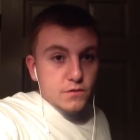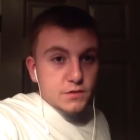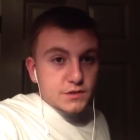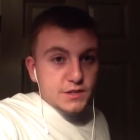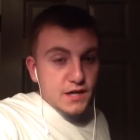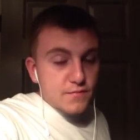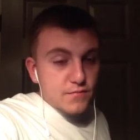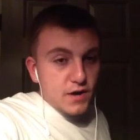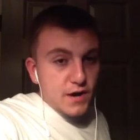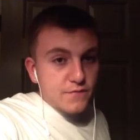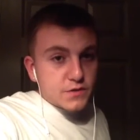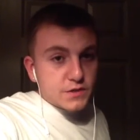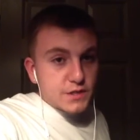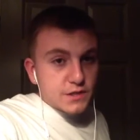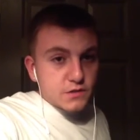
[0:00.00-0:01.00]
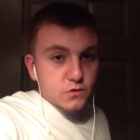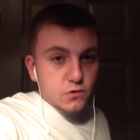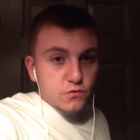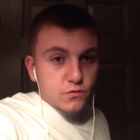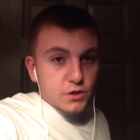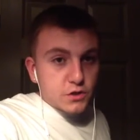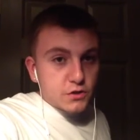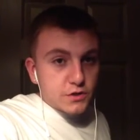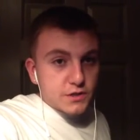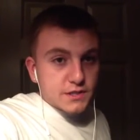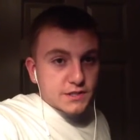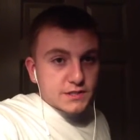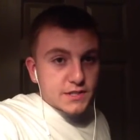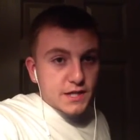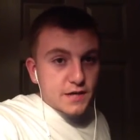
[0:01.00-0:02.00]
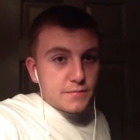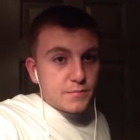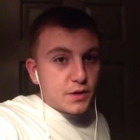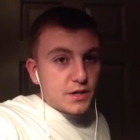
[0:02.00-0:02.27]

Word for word: Sam Bradford didn't look really good, as I said,